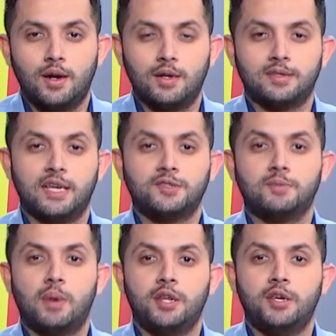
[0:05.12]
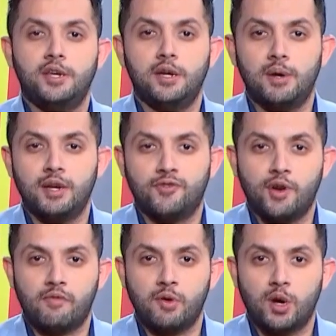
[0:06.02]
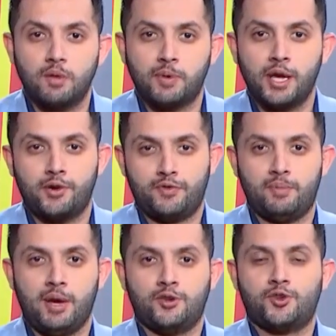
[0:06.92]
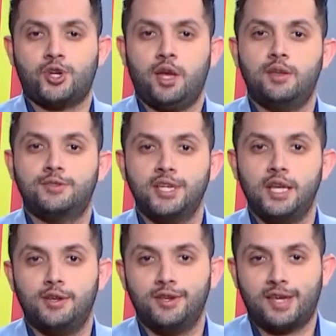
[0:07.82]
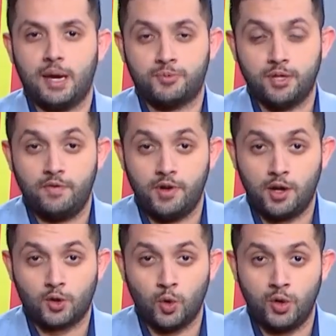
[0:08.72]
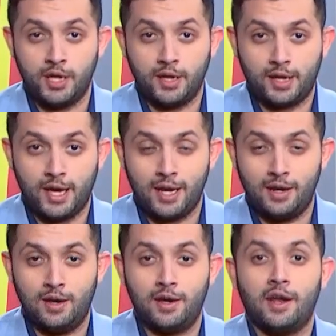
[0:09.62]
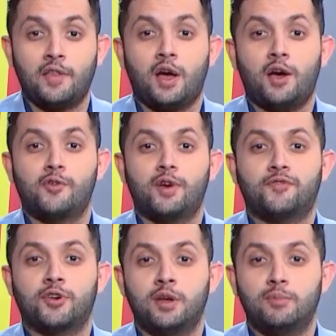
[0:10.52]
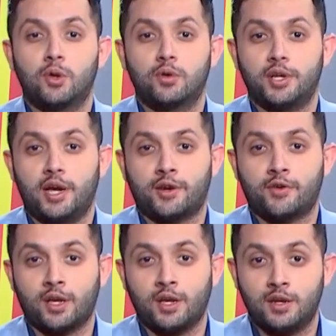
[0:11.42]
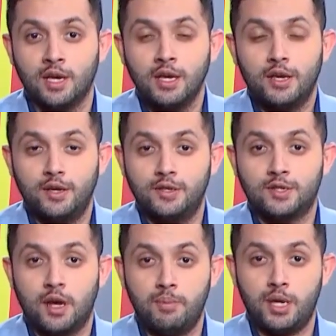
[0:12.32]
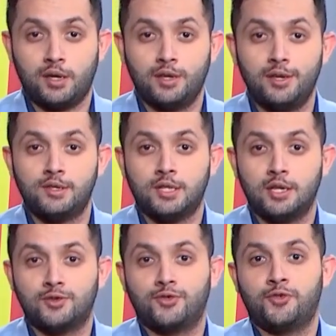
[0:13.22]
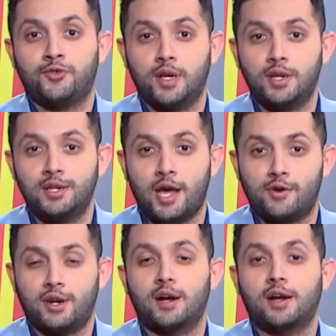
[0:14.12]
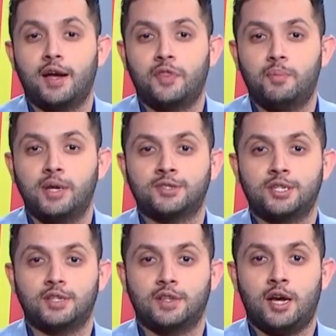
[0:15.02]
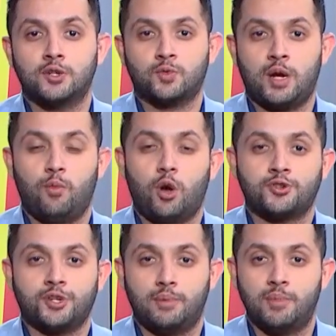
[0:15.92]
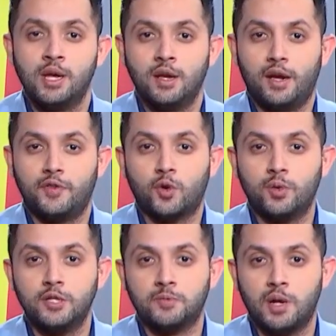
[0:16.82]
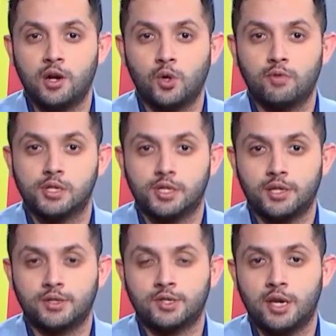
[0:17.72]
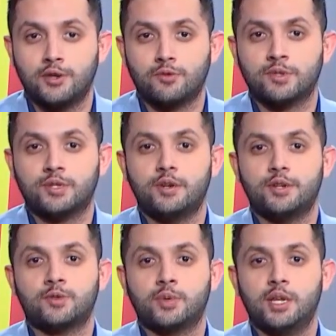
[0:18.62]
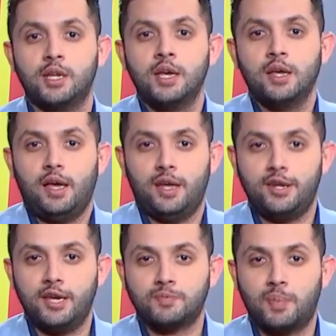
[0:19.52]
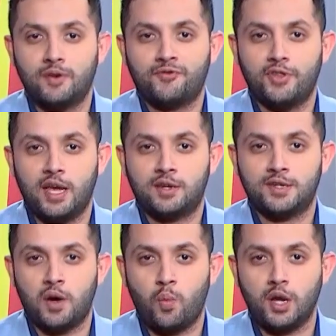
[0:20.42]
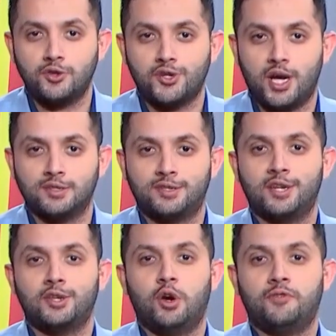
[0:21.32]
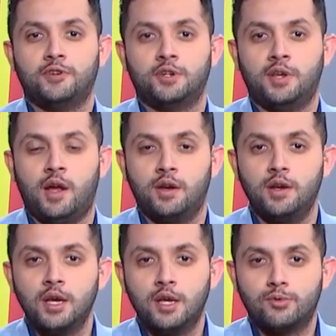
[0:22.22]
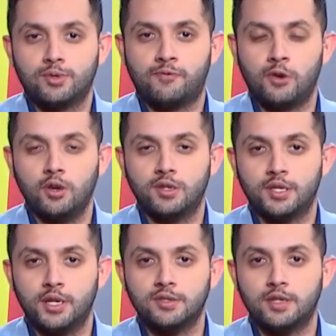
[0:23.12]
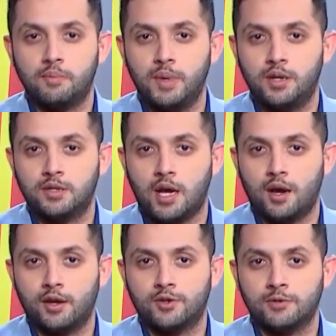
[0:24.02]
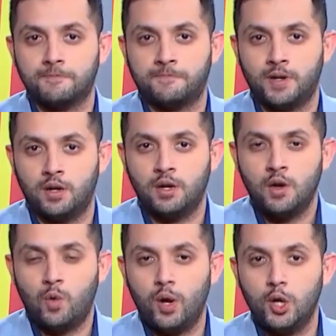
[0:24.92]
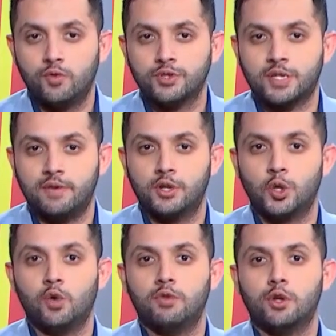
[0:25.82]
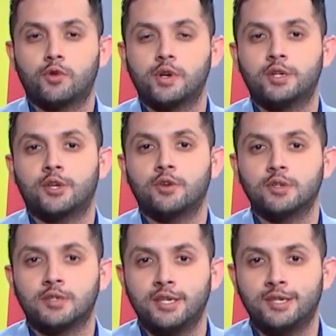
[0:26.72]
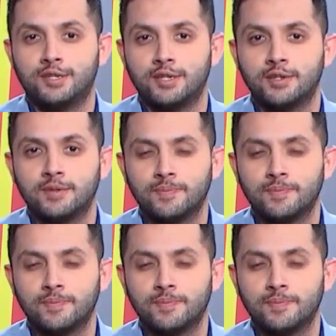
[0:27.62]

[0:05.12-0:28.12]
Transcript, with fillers: Our Zest Money E M I for everyone player of the match is the Indian captain Virat Kohli again. Another hundred for him in O D I cricket. He's uh, making these stunts for fun. Darren Ganga had the best seat in the house while watching him at the Queen's Park Oval to take his side to a series win. And yes, but for that uh, one chance that he offered Darren, it was a flawless innings that made a target of uh, well over seven and over look ridiculously easy.